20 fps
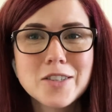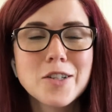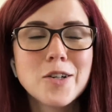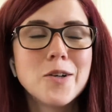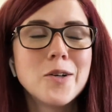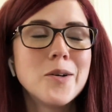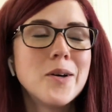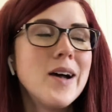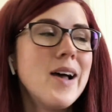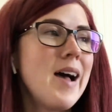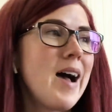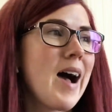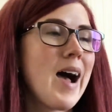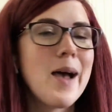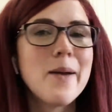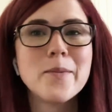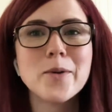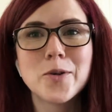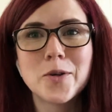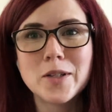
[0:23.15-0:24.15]
So
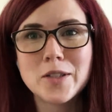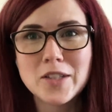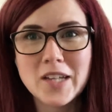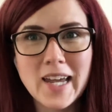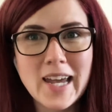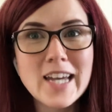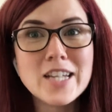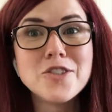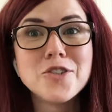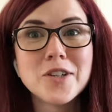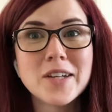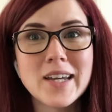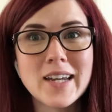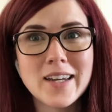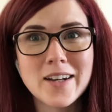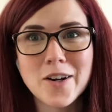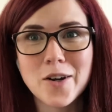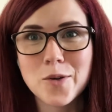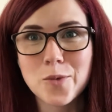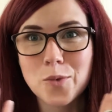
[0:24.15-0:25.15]
I'm going to
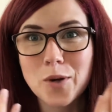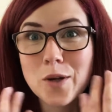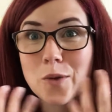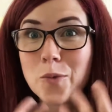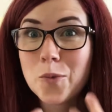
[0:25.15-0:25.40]
educate on what